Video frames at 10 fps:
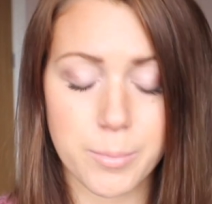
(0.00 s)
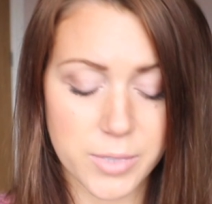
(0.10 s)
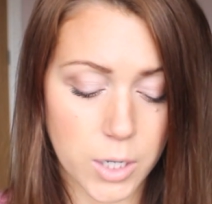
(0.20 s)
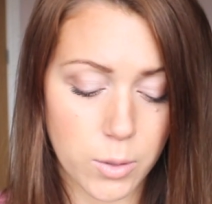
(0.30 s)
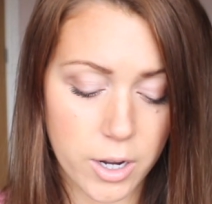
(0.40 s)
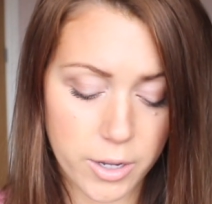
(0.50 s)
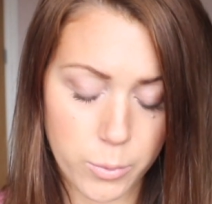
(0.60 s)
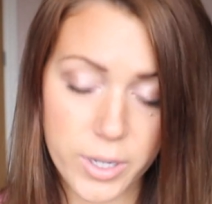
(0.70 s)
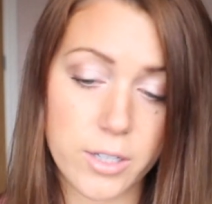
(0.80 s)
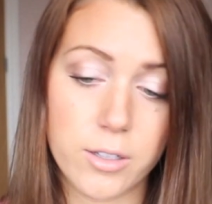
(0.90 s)
so I
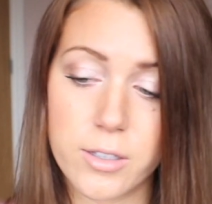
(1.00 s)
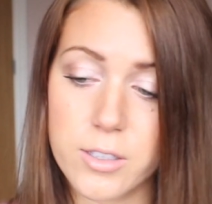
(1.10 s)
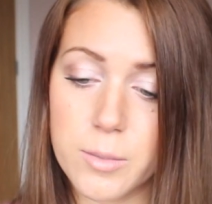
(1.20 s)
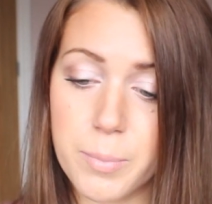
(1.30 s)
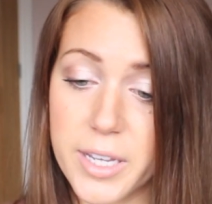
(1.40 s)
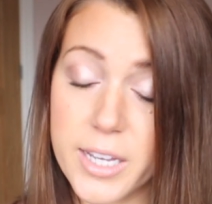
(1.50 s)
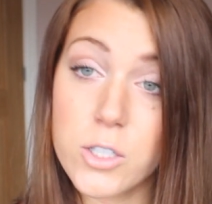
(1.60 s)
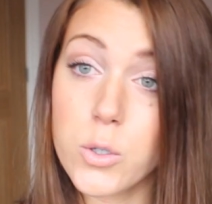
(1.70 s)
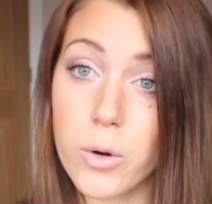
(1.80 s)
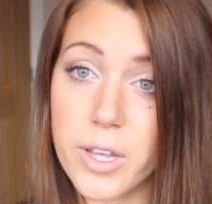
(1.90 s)
will
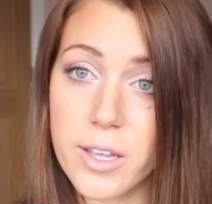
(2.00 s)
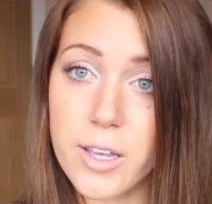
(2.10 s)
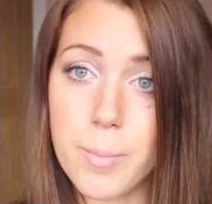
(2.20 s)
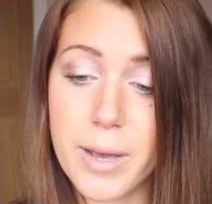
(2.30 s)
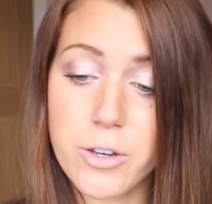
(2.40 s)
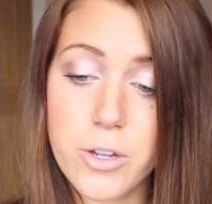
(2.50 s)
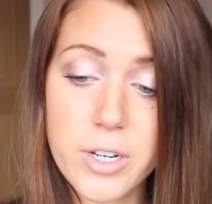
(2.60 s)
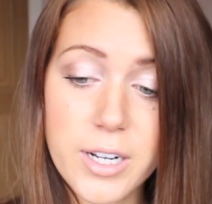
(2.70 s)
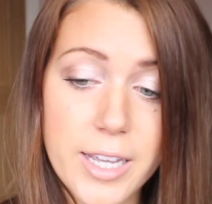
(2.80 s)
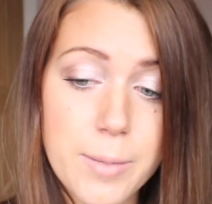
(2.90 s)
begin talking about
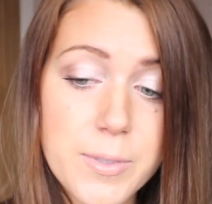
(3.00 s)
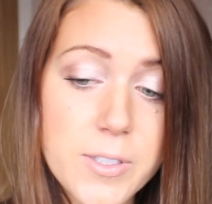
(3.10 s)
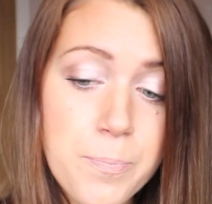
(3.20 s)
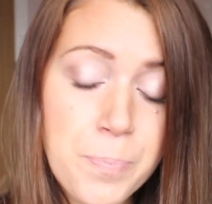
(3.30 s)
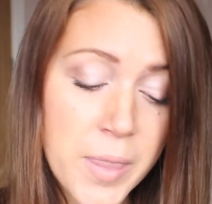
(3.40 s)
Nude Eclipse.